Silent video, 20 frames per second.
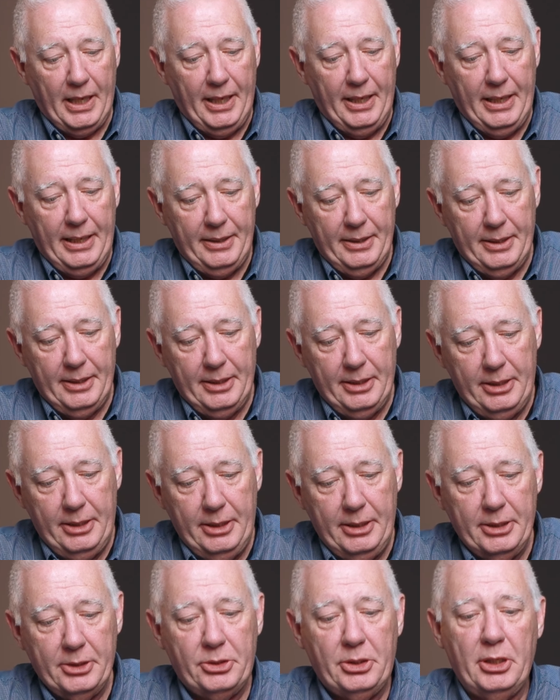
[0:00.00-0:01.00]
And
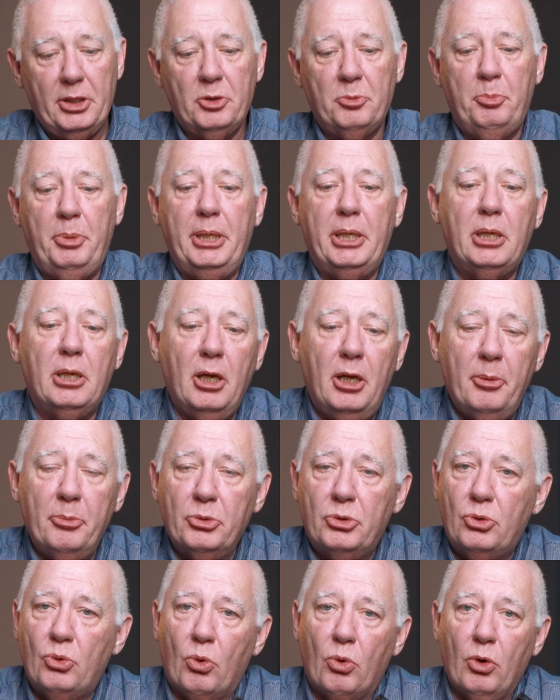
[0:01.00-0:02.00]
this has
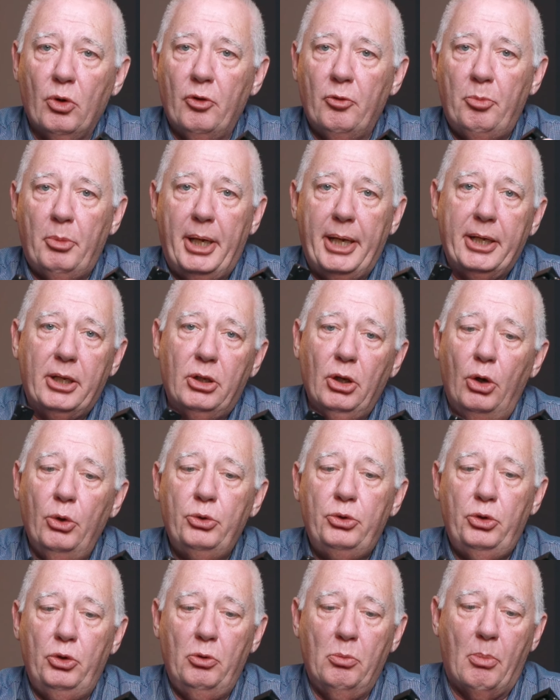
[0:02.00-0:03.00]
become sort of my
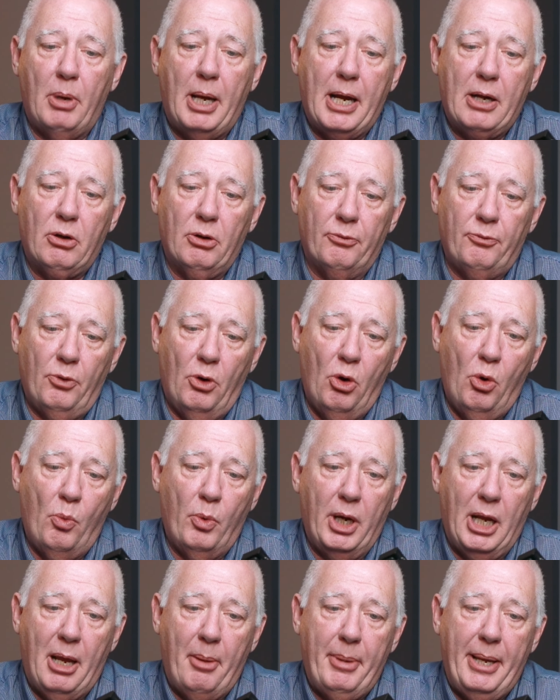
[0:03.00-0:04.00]
go-to microphone
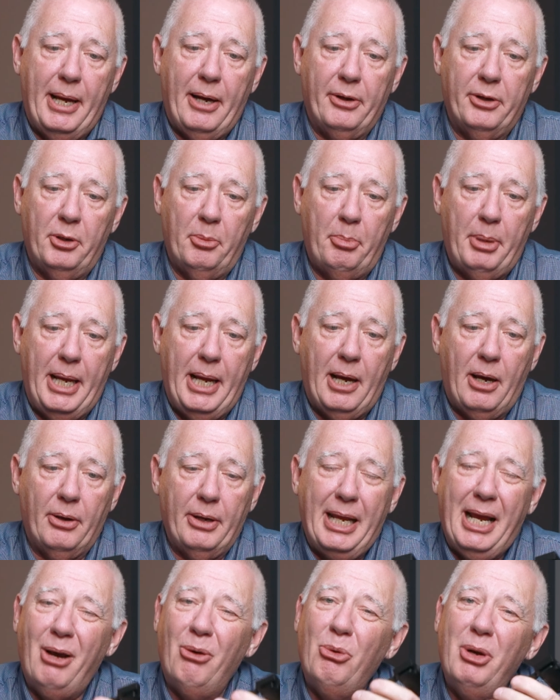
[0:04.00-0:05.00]
when I'm out and
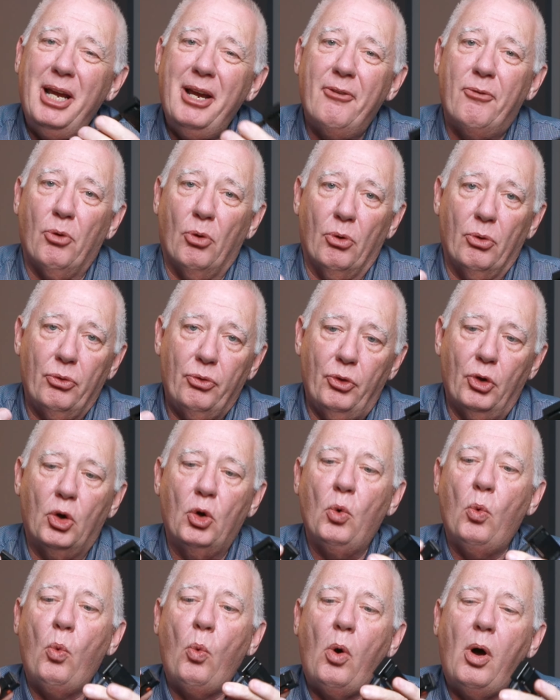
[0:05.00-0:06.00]
about. However, the
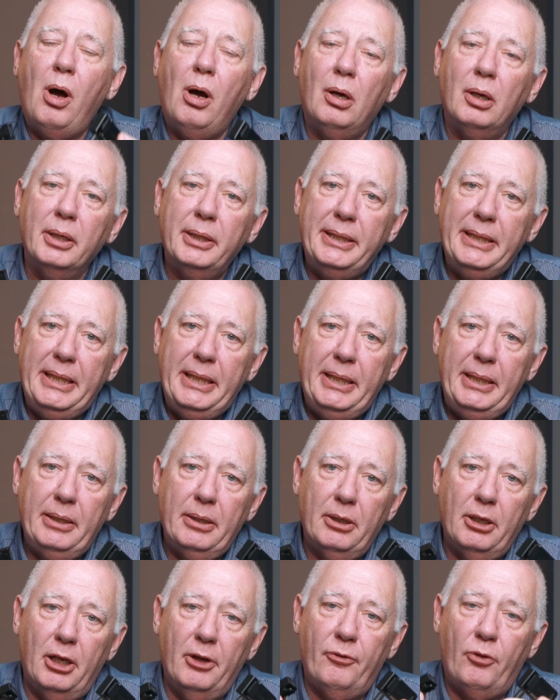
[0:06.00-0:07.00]

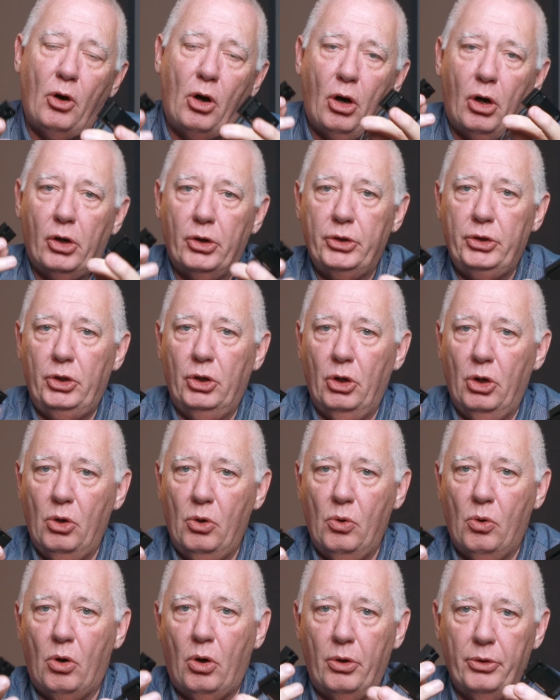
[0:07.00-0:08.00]
quality of
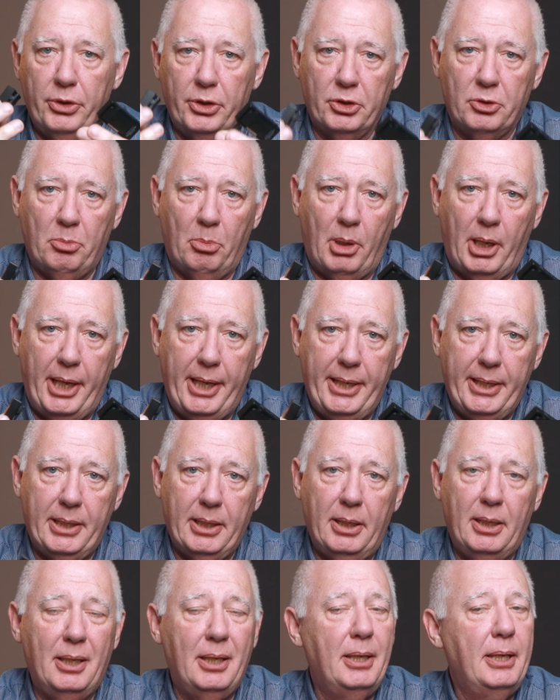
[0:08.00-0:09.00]
audio on this
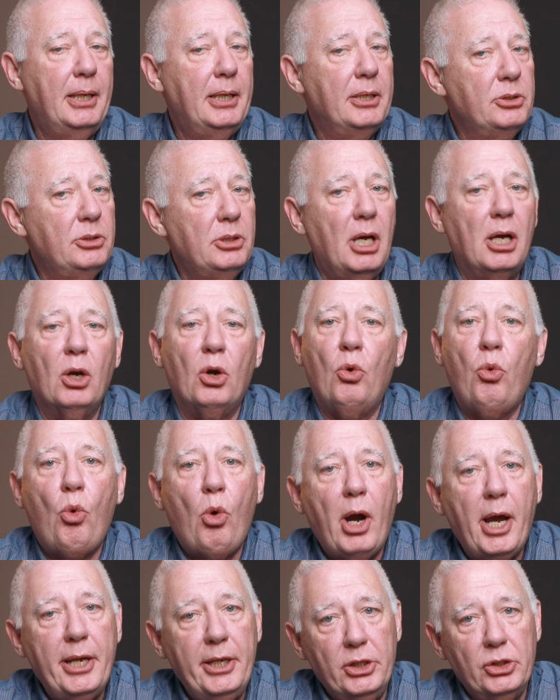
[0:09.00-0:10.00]
mic is not
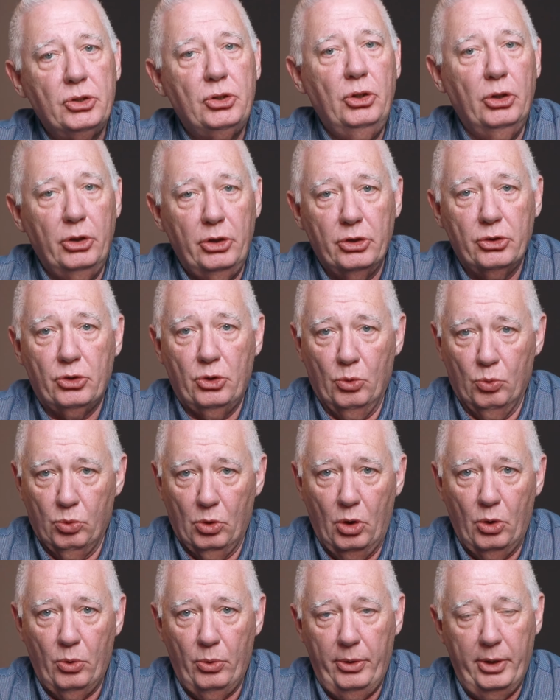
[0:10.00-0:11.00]
quite as good as the
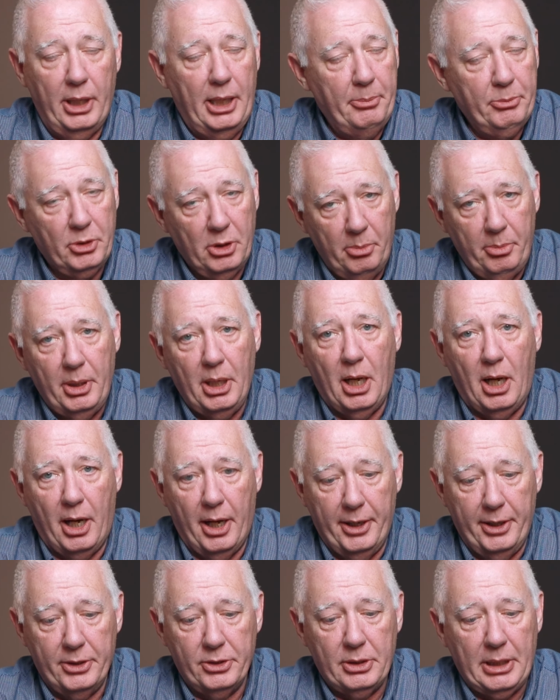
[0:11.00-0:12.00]
Rode. I'm going to be
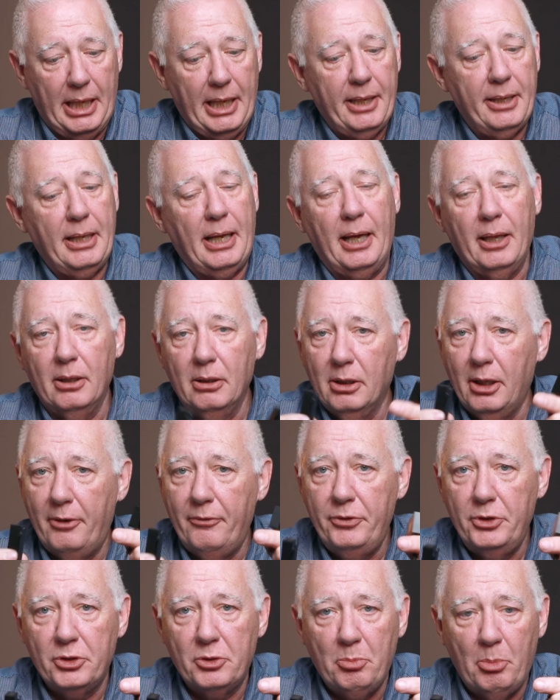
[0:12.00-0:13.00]
honest. I
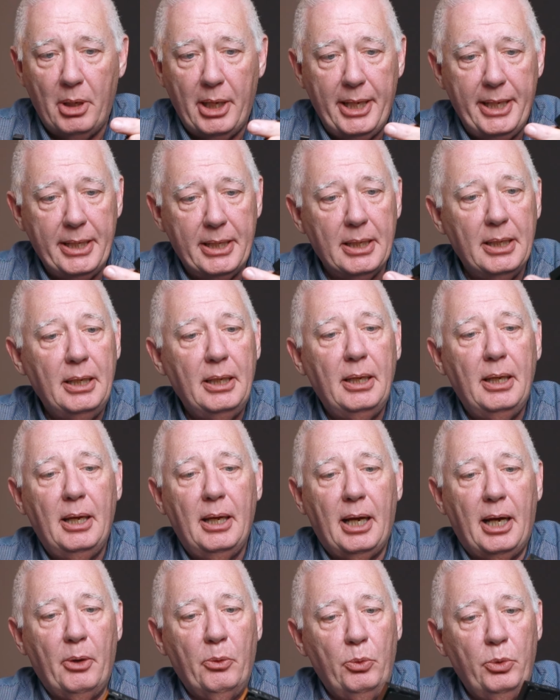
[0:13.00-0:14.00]
love this mic.
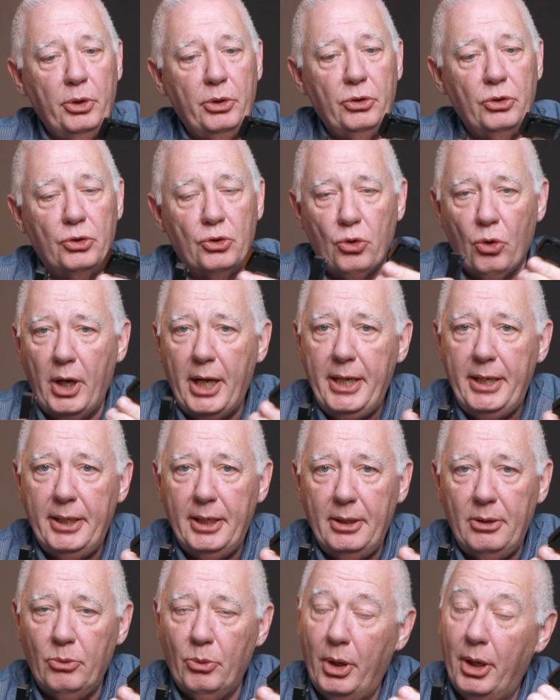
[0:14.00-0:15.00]
I wouldn't trade
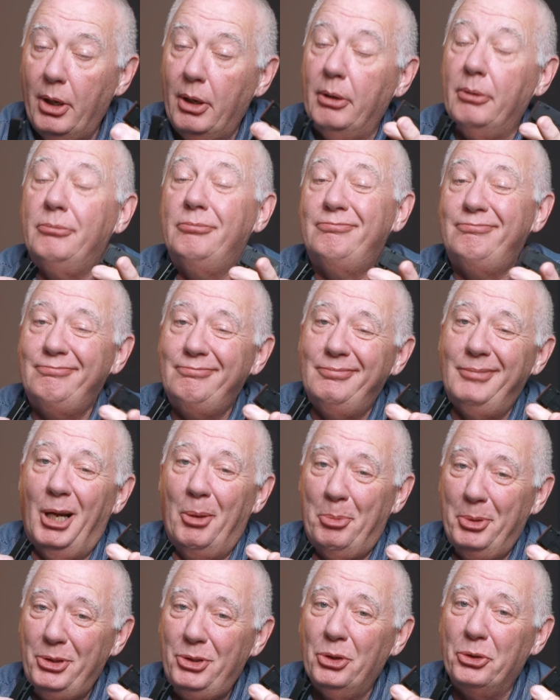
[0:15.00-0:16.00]
it. Well,
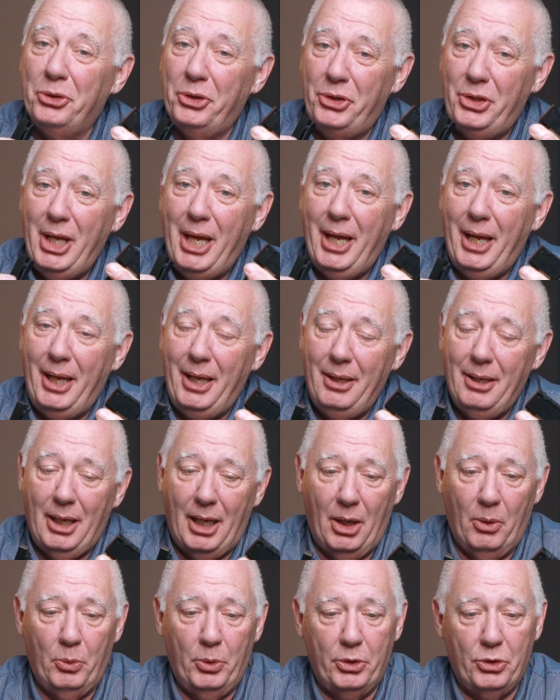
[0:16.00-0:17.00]
up until today,
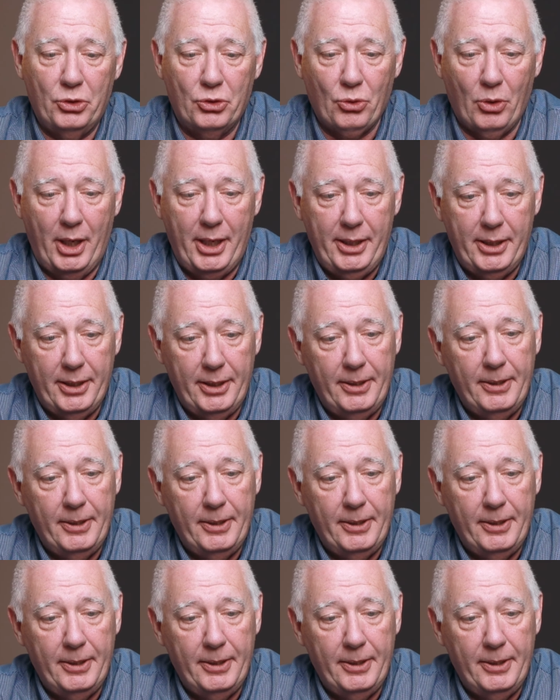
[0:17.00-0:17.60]
I wouldn't trade